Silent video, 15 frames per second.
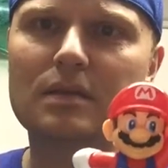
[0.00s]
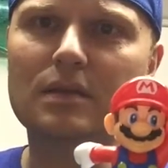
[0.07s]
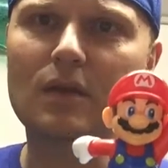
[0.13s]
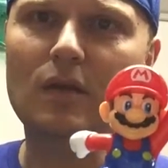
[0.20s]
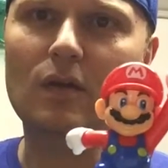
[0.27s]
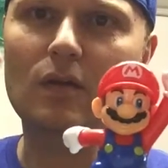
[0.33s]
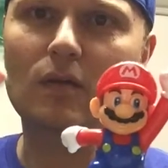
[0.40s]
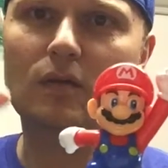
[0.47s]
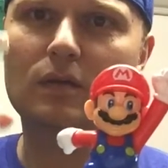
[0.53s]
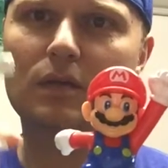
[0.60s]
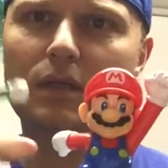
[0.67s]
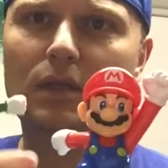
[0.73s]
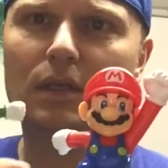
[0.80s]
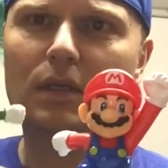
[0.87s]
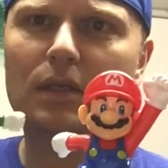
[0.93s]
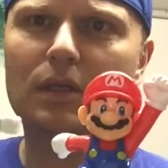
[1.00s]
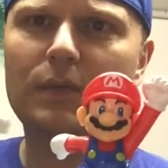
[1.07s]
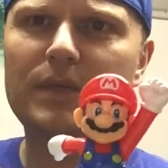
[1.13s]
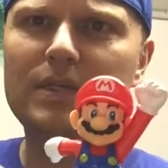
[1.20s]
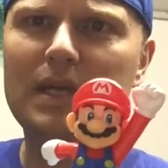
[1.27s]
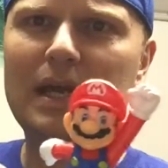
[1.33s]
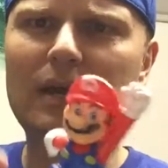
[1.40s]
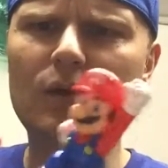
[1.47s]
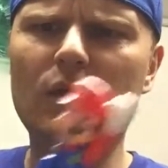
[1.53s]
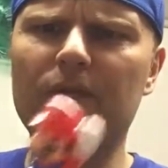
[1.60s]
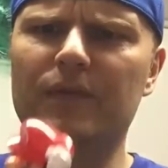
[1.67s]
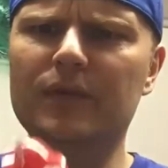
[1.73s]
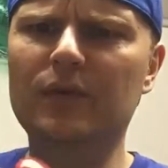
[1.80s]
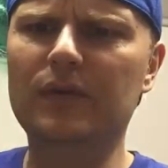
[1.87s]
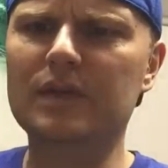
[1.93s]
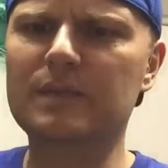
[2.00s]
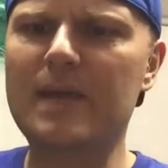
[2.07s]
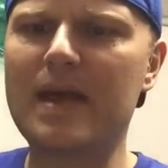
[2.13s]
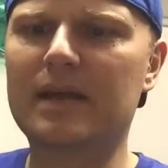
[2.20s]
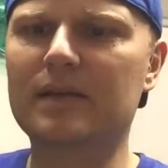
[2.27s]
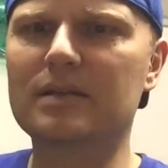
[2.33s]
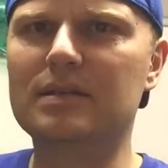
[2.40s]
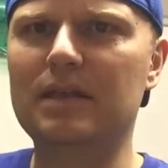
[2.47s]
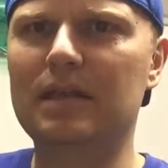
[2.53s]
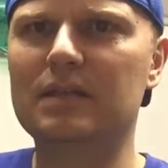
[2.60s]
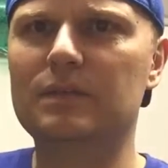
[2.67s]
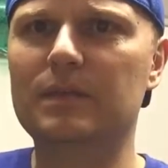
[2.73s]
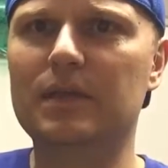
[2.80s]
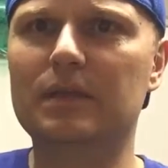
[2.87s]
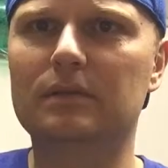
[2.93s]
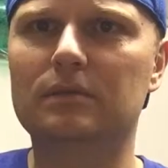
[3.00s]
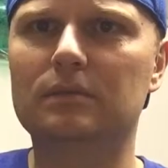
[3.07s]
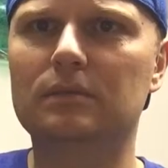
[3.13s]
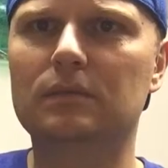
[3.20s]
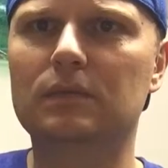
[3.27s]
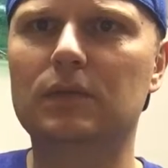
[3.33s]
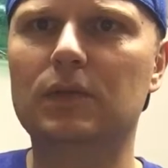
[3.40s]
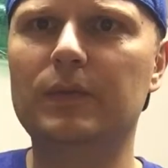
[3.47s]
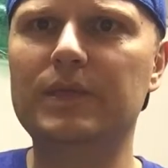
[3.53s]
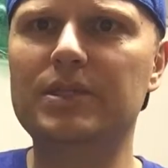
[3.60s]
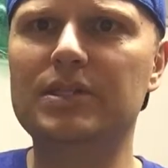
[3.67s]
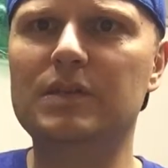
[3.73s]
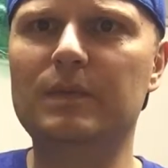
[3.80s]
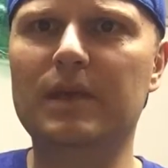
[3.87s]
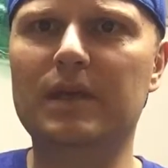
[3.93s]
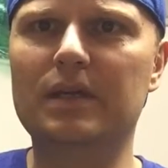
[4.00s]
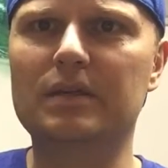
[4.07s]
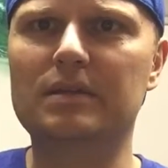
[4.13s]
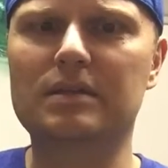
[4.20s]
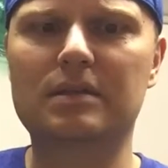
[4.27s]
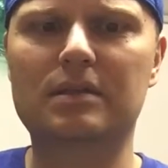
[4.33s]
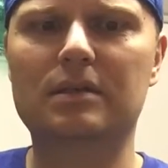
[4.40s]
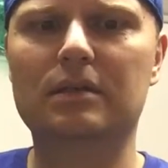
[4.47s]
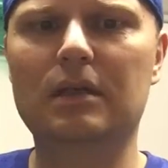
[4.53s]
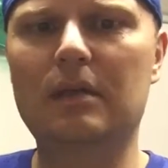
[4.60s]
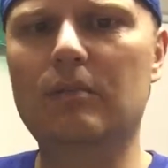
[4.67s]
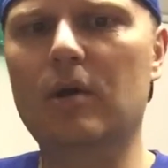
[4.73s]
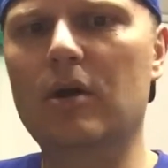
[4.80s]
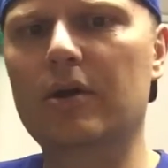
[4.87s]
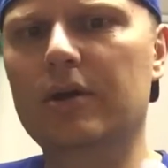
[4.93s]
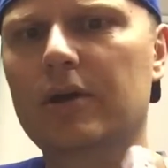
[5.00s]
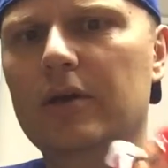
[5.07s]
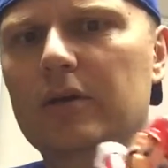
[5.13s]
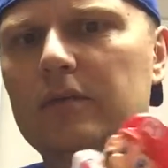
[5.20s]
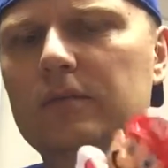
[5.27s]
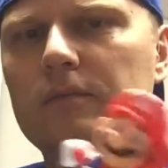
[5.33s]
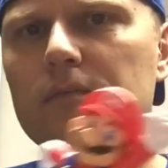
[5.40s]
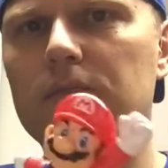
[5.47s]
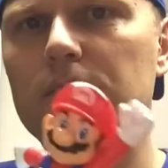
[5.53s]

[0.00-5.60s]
So Luigi, I don't know if they're doing this back in the States, but Luigi spins and Mario